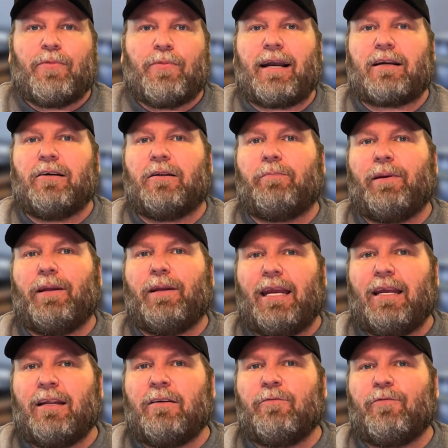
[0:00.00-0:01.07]
that could be
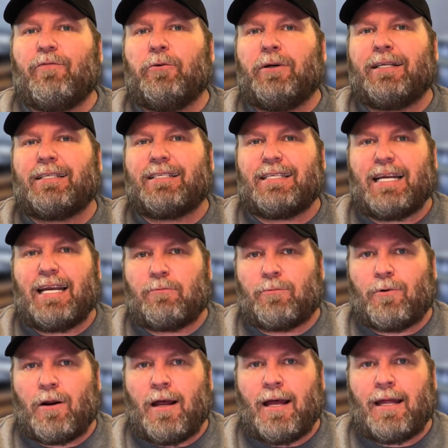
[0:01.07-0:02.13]
influenced
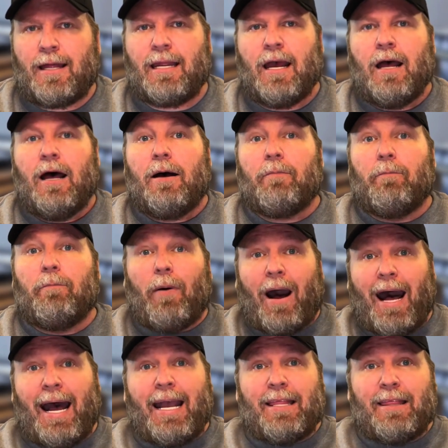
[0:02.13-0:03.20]
and run
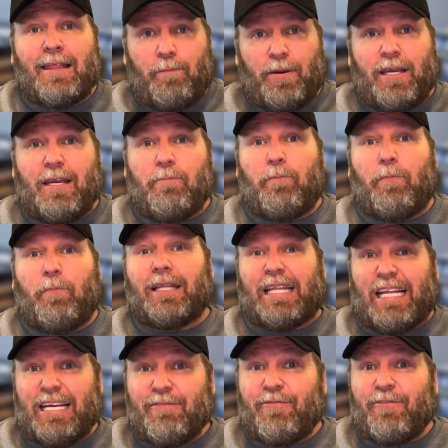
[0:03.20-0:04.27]
by the people
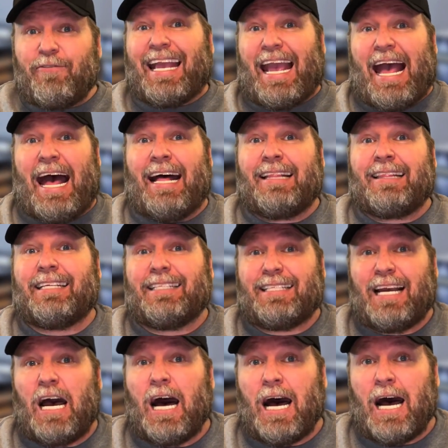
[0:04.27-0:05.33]
living at the
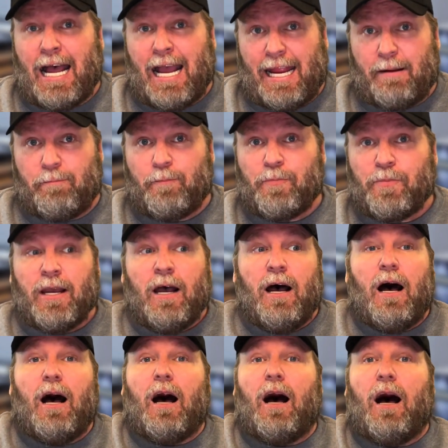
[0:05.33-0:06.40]
time,
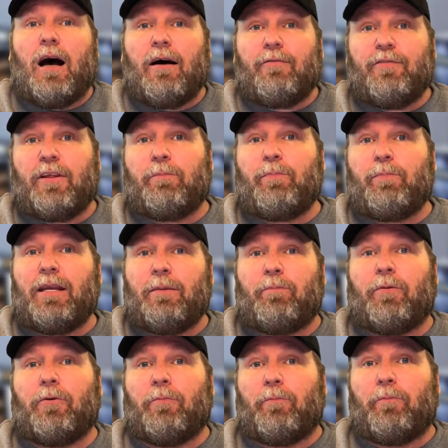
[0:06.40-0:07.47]
of the
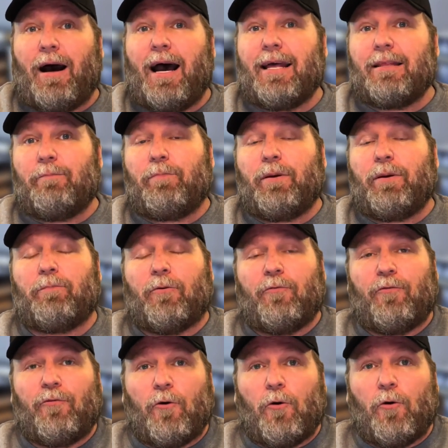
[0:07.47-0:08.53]
people, by the people,
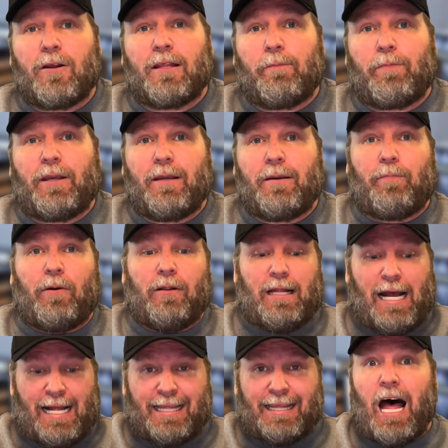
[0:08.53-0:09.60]
for the
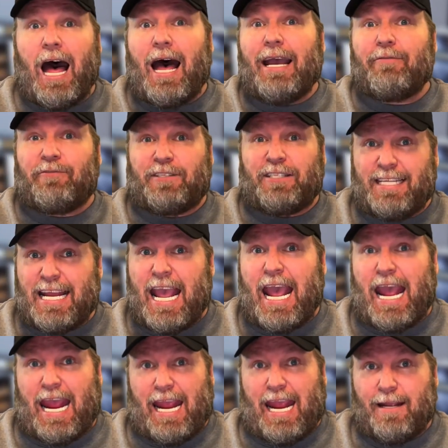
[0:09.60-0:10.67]
people alive
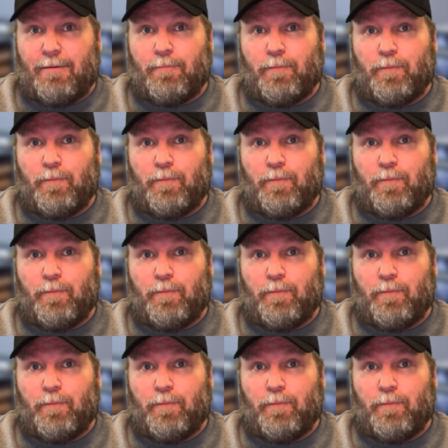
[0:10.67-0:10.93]
today.